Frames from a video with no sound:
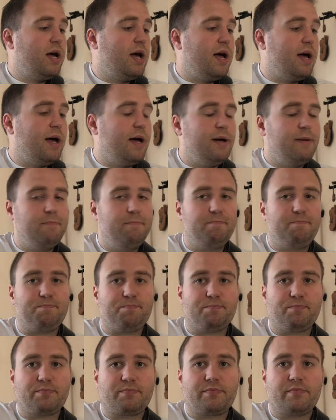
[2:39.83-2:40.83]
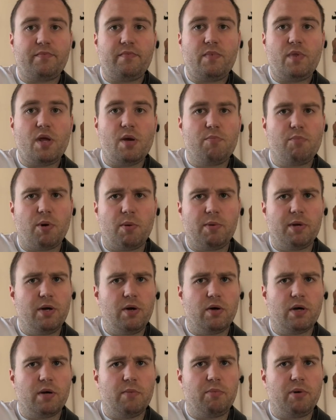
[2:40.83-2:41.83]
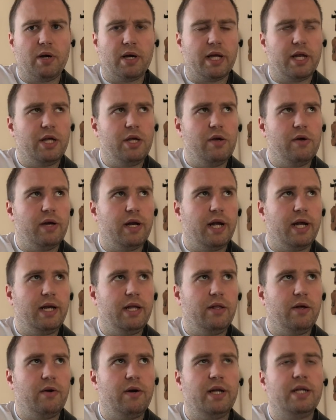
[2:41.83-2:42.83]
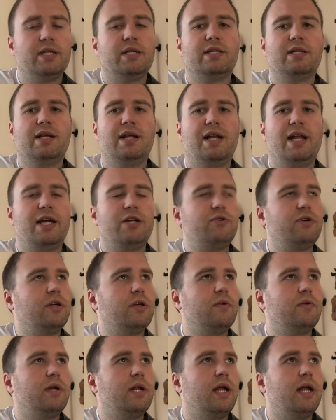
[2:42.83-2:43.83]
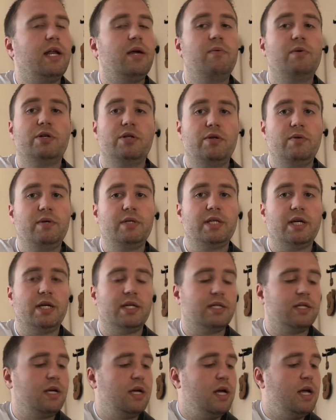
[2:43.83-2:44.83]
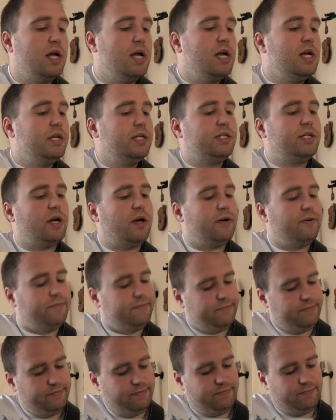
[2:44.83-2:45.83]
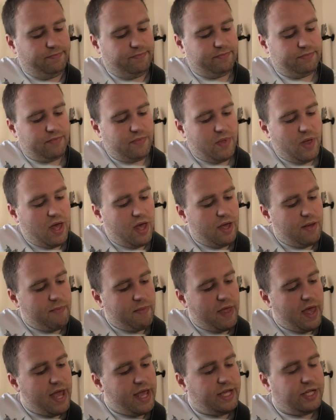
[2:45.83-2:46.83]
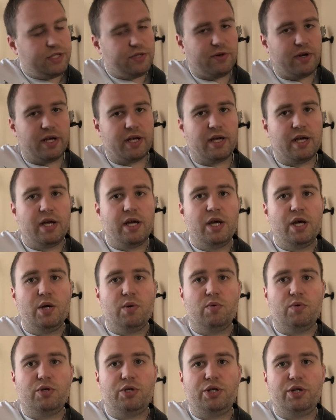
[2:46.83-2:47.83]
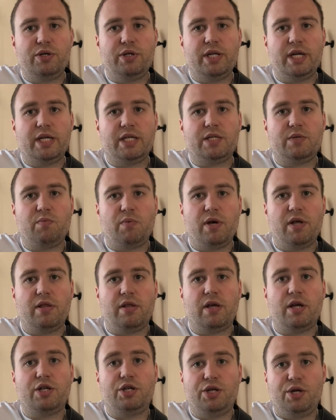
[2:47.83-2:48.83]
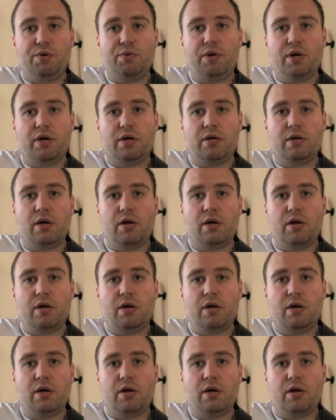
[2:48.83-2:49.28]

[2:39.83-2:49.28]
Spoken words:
Probably not going to plug in a ukulele though, unless it's an electric ukulele, which do exist. So A string, we'll tune this with a tuner